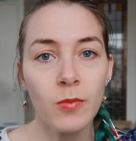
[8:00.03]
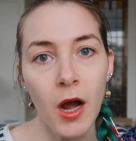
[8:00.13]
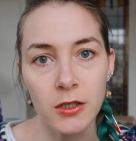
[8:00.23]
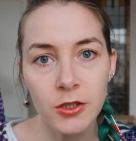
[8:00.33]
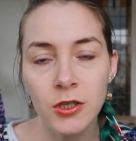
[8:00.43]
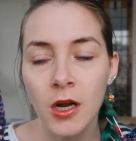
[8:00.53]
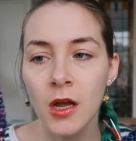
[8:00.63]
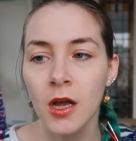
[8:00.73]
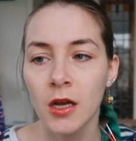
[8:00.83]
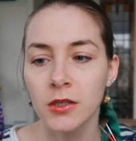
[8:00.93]
much.
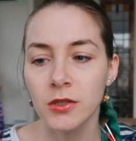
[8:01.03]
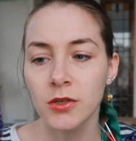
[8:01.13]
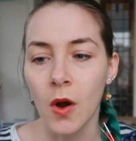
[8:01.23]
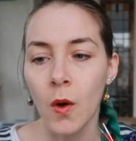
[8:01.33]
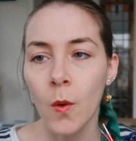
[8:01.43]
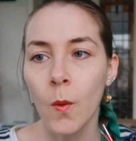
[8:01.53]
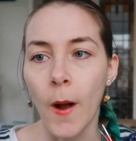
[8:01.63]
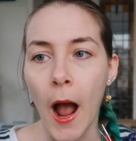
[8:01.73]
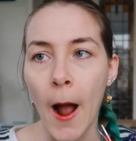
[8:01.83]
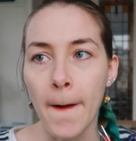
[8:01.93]
So
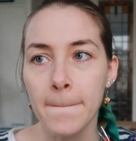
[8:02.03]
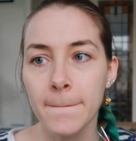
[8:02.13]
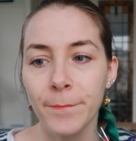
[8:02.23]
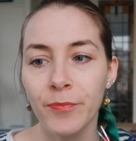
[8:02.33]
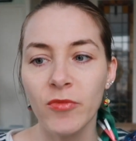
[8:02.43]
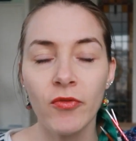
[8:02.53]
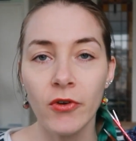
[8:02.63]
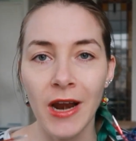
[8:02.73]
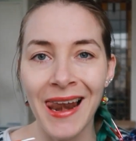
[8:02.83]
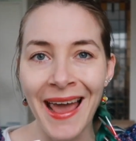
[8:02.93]

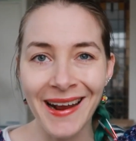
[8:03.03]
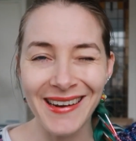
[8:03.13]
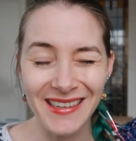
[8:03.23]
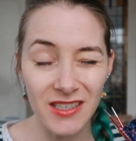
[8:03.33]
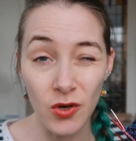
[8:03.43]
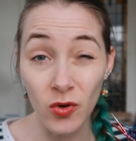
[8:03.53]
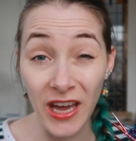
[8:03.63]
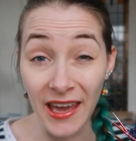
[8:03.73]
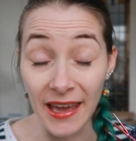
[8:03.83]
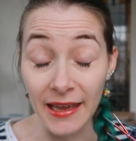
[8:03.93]
for the leg that's
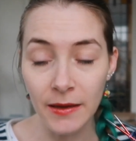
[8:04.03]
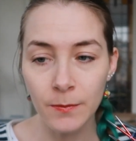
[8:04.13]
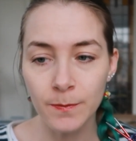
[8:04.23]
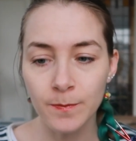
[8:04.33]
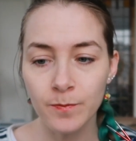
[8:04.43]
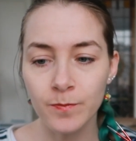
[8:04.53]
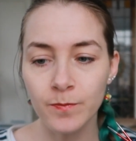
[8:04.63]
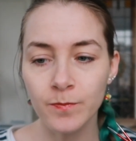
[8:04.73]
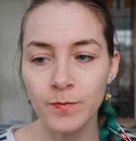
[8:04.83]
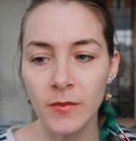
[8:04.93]
okay,
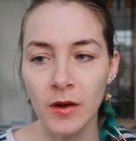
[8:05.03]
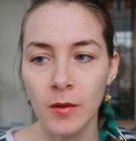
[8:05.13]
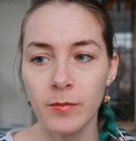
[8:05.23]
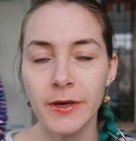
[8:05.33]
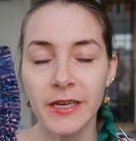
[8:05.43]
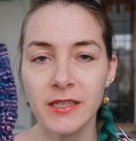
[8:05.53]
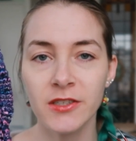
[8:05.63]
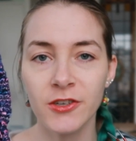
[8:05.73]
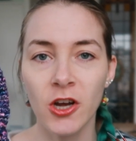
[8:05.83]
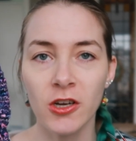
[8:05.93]
but
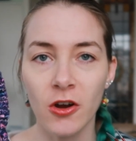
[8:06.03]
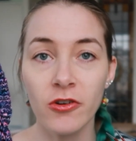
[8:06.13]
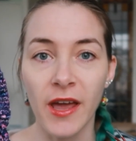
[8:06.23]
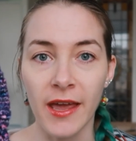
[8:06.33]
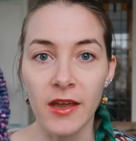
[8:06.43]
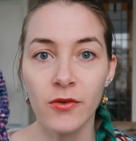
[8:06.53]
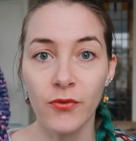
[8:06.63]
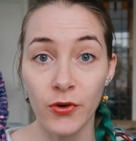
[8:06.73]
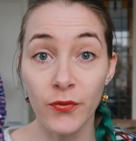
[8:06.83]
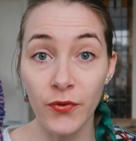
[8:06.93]
it's not okay
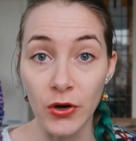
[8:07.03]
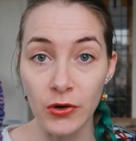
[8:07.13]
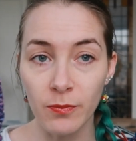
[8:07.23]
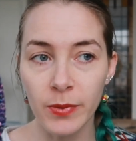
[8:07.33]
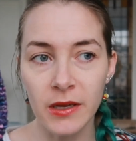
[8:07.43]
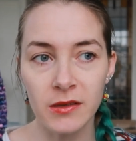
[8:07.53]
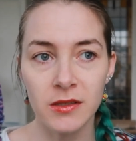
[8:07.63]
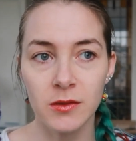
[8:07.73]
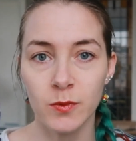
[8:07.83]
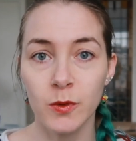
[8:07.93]
for the foot
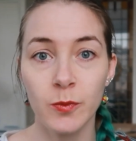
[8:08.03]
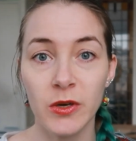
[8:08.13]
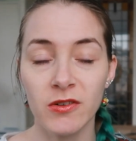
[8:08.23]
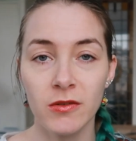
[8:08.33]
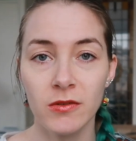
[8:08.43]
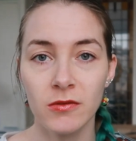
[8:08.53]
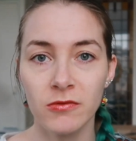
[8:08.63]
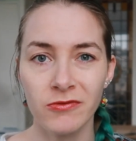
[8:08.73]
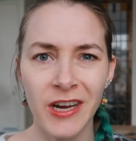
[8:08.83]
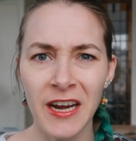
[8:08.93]
because it will be
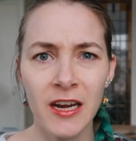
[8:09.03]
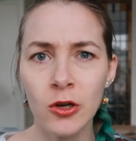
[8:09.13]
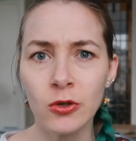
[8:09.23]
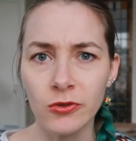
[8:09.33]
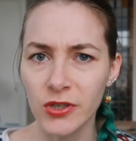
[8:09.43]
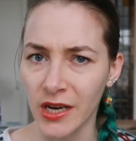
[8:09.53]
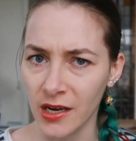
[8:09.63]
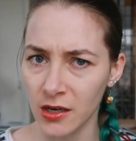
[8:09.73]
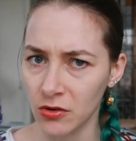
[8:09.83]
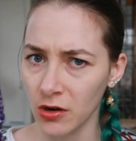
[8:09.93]
really loose and
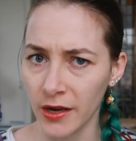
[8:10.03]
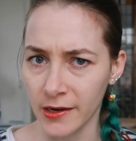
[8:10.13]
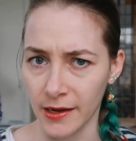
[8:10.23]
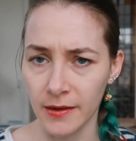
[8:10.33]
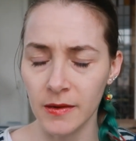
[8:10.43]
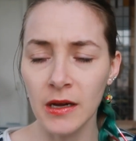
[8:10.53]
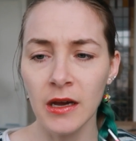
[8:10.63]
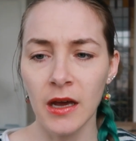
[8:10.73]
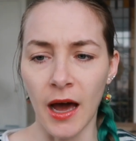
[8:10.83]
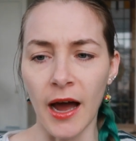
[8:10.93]
I don't like that.
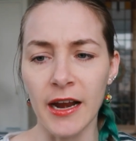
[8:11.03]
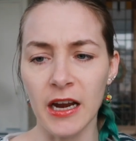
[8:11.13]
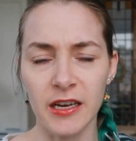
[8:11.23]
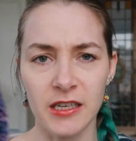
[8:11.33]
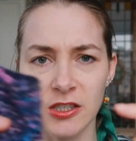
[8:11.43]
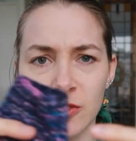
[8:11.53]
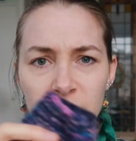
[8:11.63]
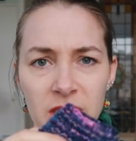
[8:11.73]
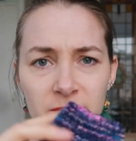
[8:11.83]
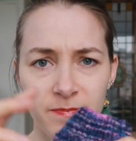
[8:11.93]
I like it to
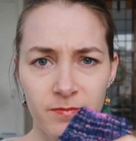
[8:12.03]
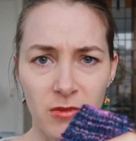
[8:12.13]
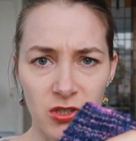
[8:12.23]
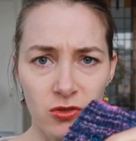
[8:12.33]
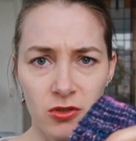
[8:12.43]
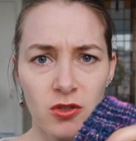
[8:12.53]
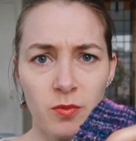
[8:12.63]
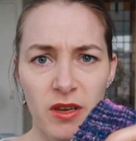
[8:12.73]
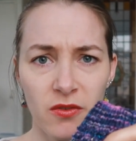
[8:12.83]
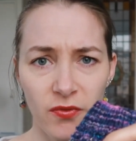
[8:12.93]
be, my socks to
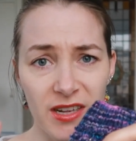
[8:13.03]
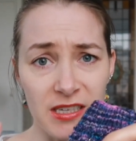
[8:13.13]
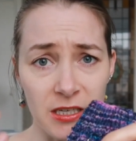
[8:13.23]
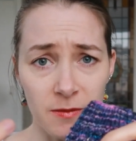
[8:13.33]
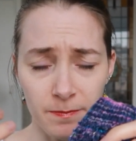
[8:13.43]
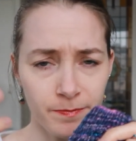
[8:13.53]
be fitted,